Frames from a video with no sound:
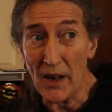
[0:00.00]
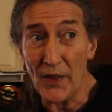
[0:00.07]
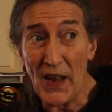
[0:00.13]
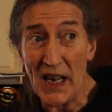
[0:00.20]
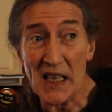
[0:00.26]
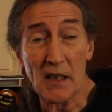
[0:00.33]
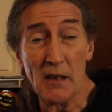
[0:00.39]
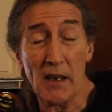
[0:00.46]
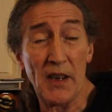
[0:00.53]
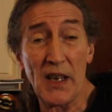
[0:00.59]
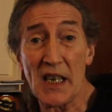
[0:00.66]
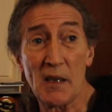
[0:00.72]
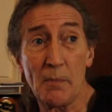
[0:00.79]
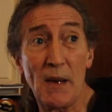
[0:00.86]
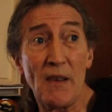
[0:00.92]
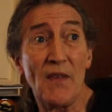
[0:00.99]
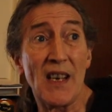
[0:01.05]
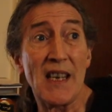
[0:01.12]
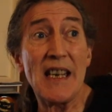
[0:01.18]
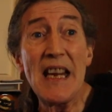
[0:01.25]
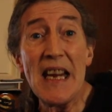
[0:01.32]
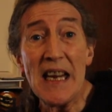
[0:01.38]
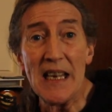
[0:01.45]
that's been for
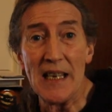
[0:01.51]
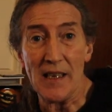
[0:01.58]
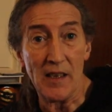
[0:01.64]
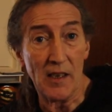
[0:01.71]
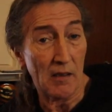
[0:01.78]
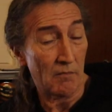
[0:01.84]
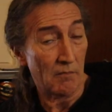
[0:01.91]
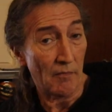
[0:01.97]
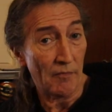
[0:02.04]
years.